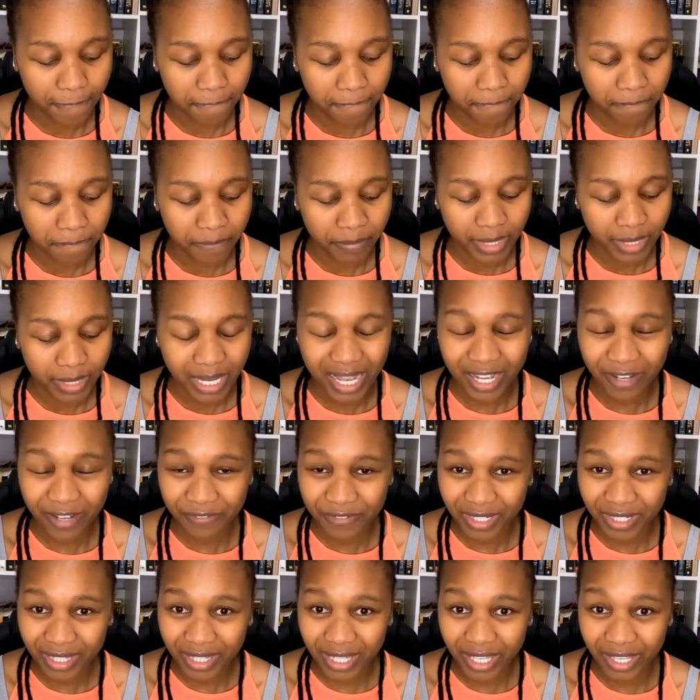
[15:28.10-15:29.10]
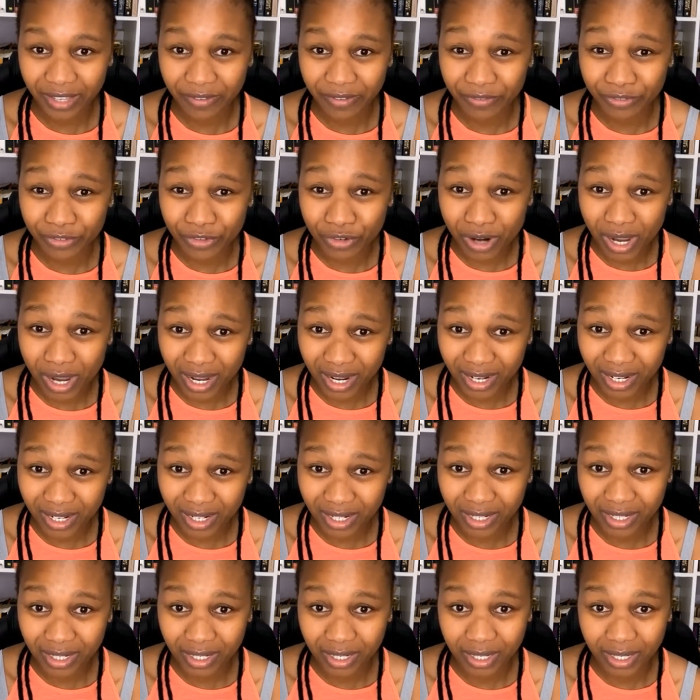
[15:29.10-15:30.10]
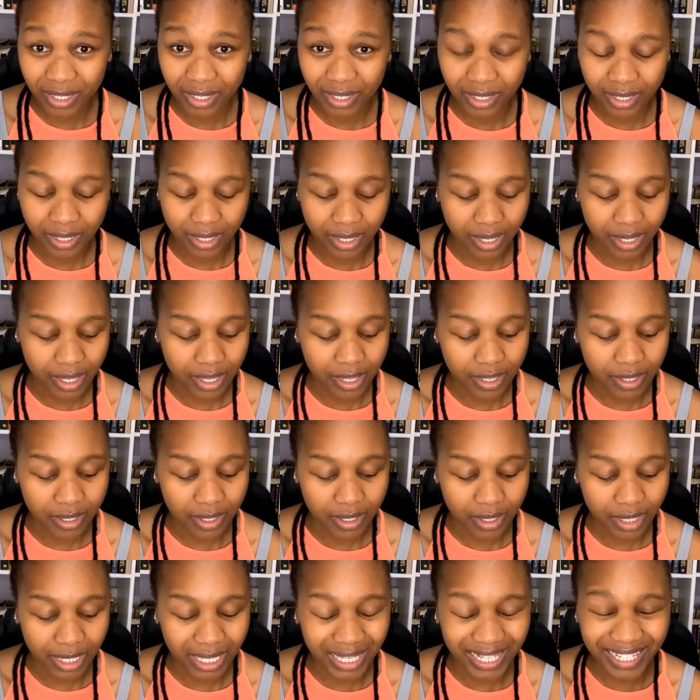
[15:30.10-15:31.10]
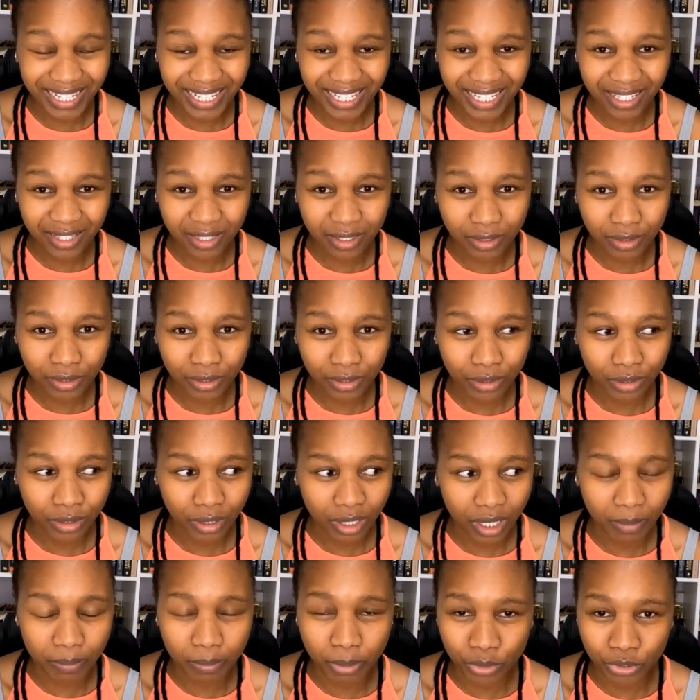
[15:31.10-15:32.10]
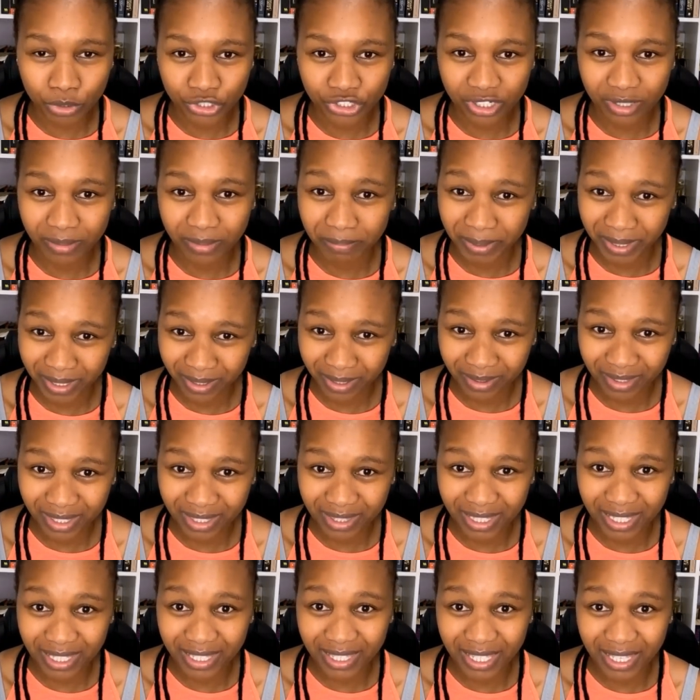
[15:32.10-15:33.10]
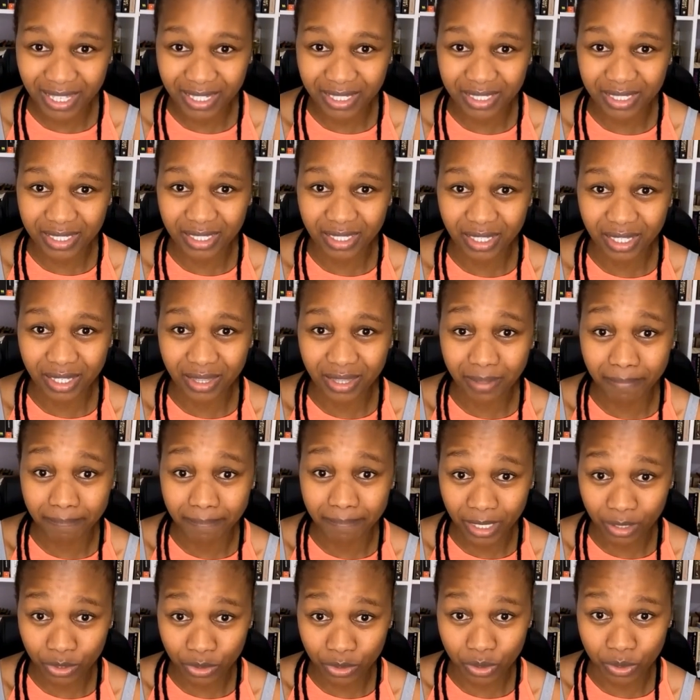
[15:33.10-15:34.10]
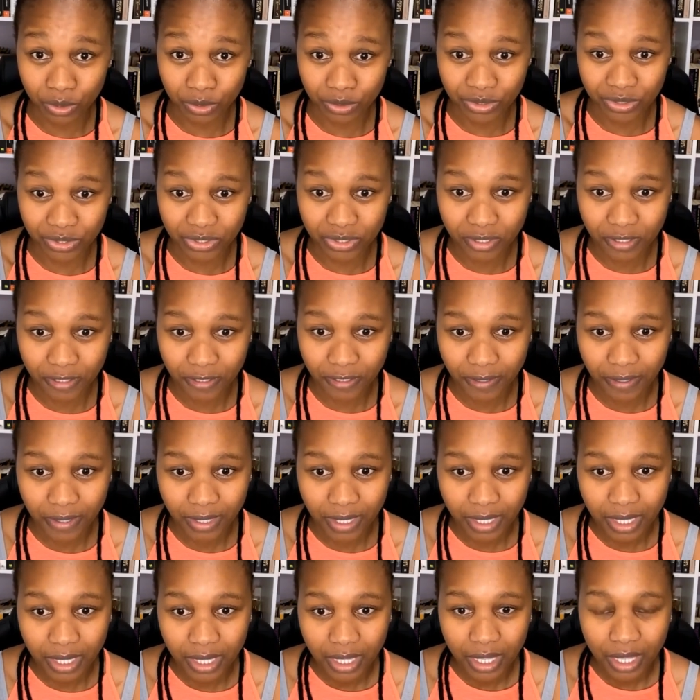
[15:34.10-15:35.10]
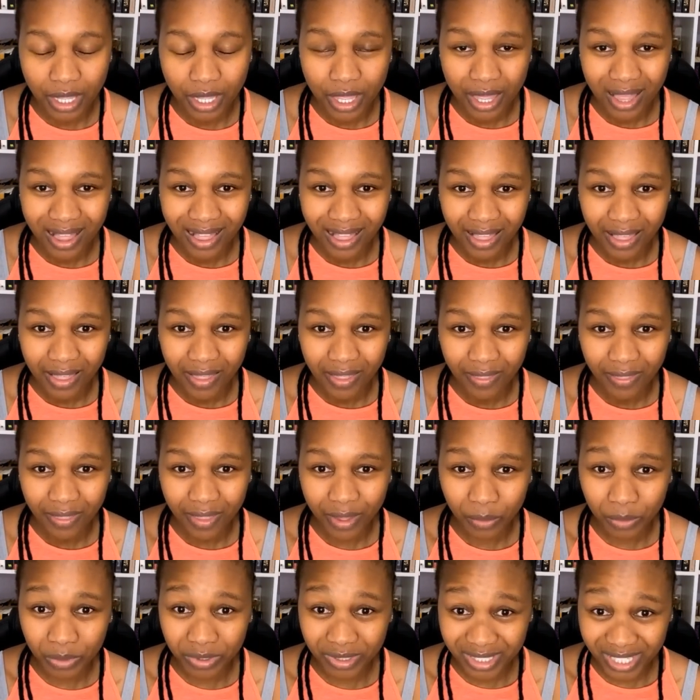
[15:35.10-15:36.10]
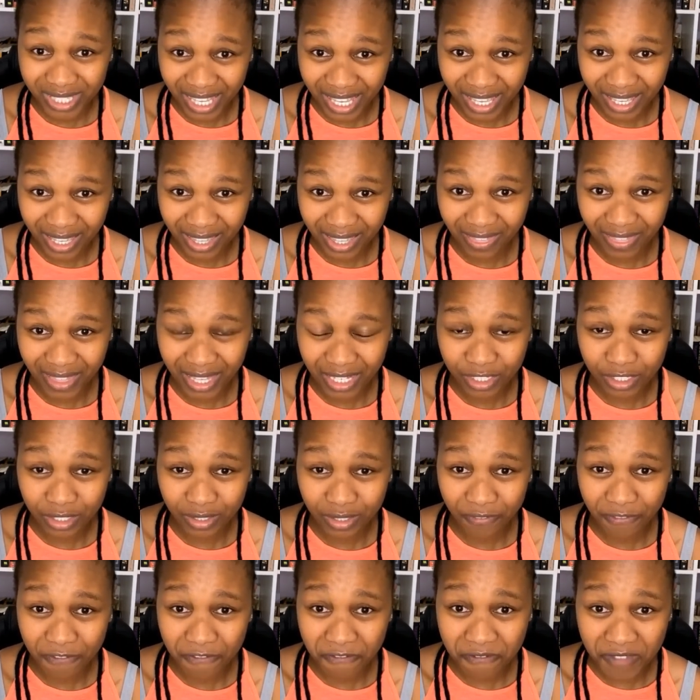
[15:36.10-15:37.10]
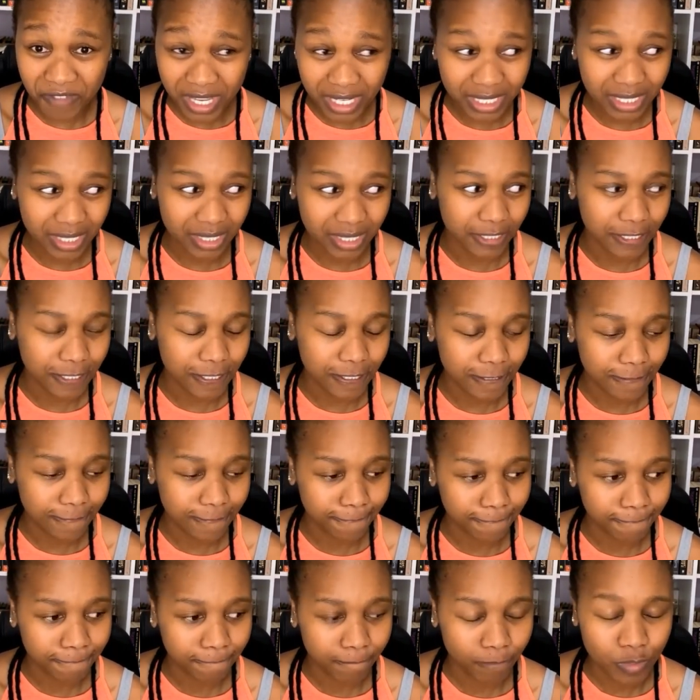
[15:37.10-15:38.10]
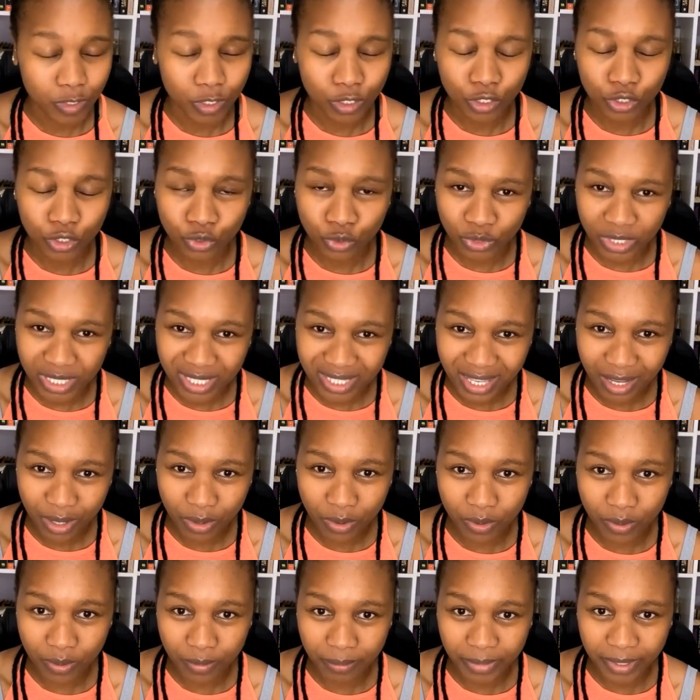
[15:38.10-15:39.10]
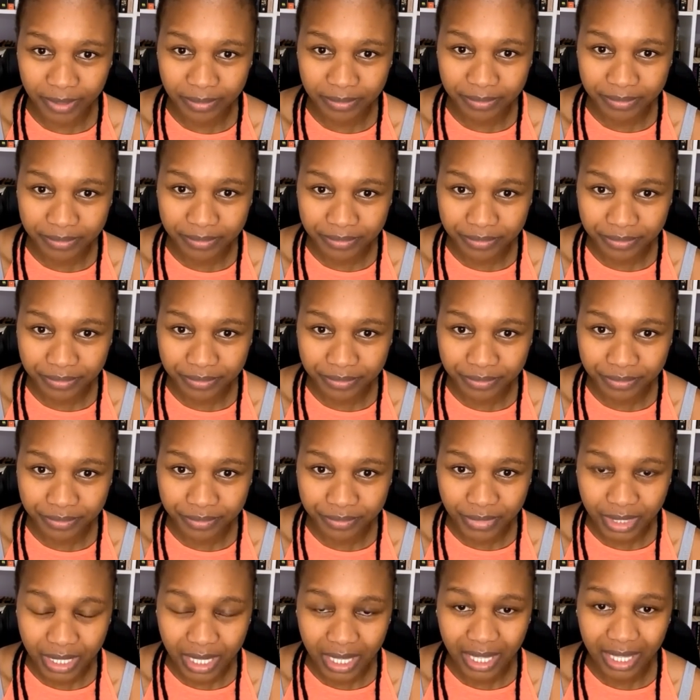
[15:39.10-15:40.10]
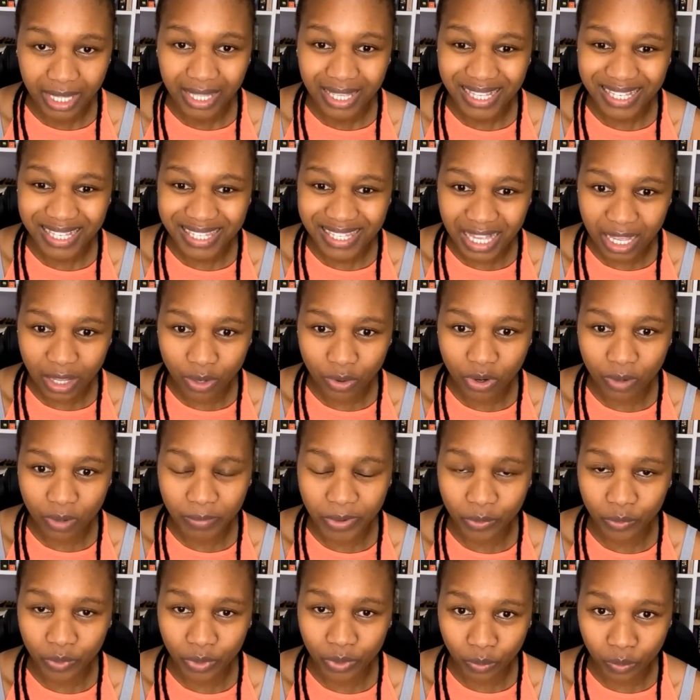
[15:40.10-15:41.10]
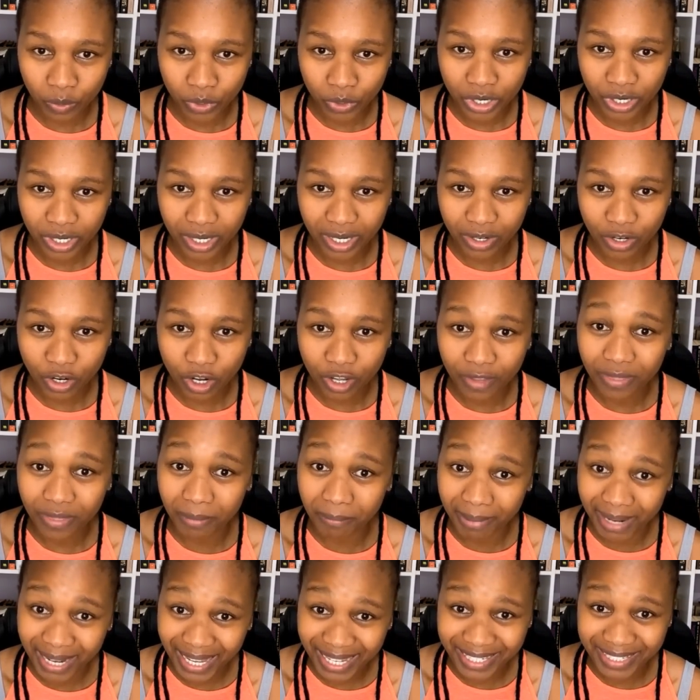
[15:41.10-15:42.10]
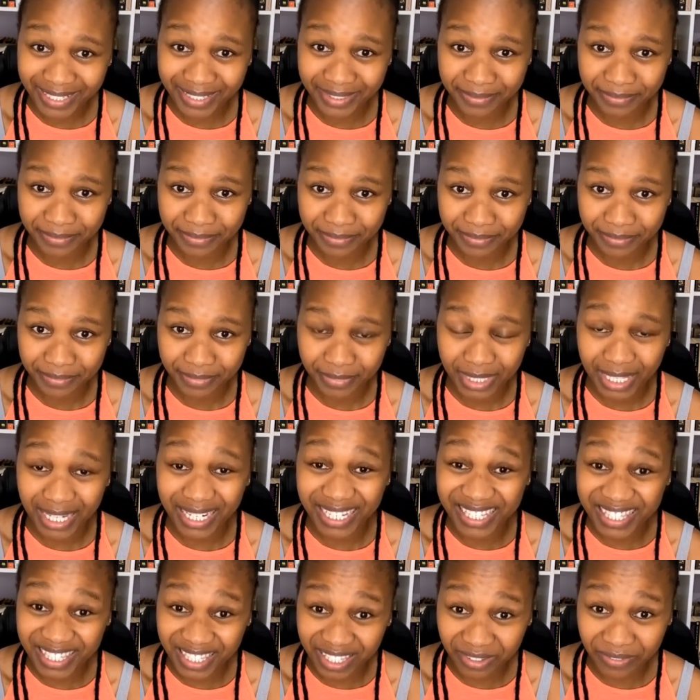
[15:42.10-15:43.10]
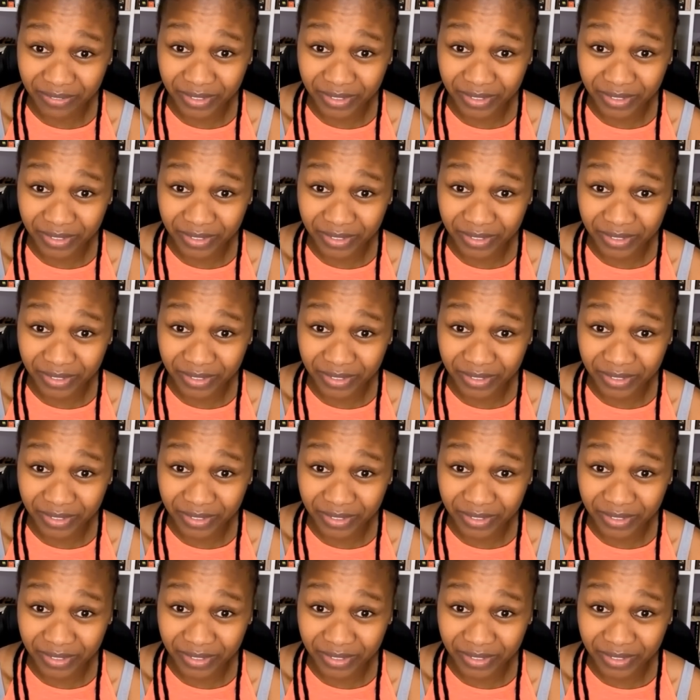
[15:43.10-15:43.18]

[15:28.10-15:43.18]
after they have drunk a illegal abortion pill that they get in the back doors. They will take that fetus to Isangoma. Isangoma will work on the blood that is given.